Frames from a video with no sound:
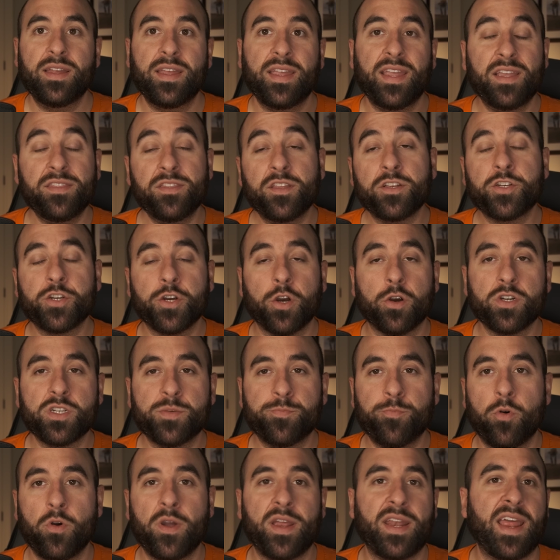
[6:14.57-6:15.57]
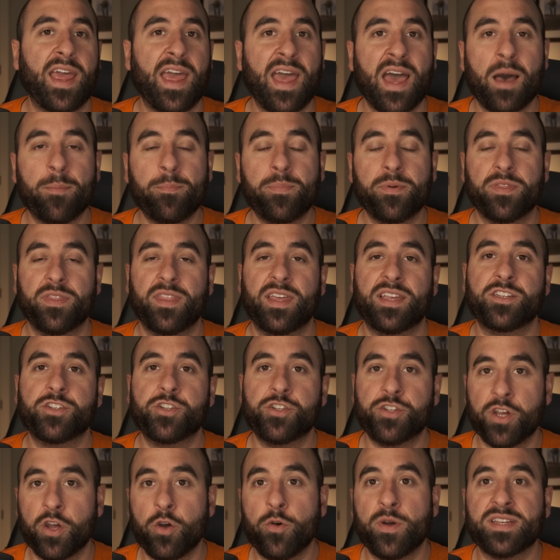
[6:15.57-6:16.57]
In the ChargePoint app, they
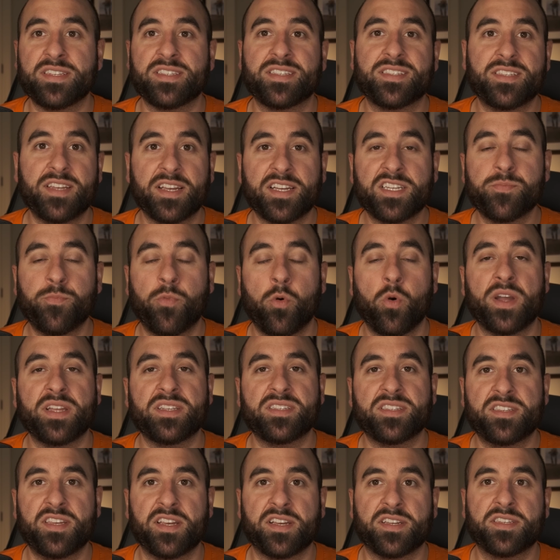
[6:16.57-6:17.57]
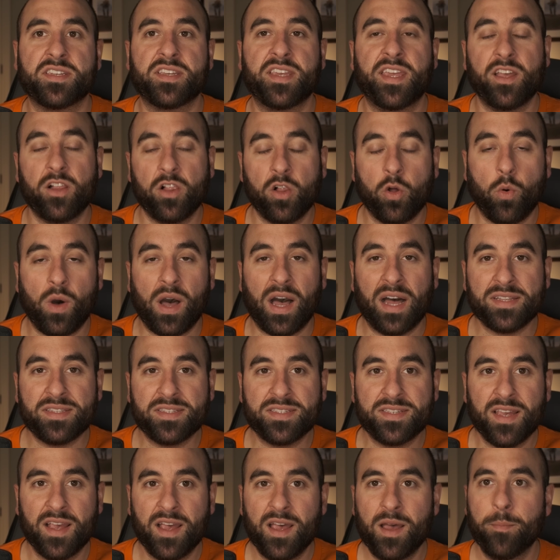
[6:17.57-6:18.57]
show as 6.6
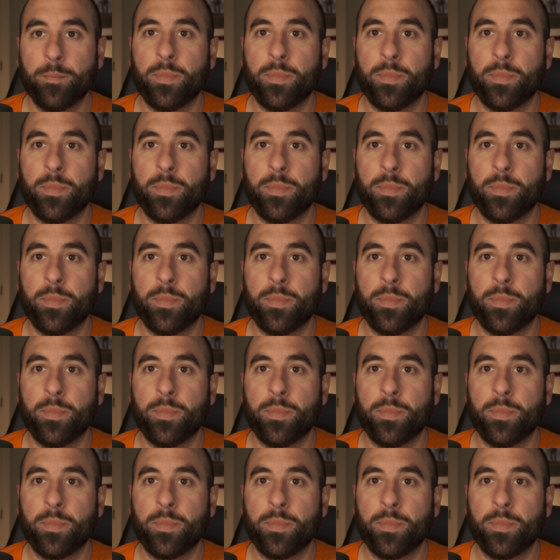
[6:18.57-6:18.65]
kilowatts,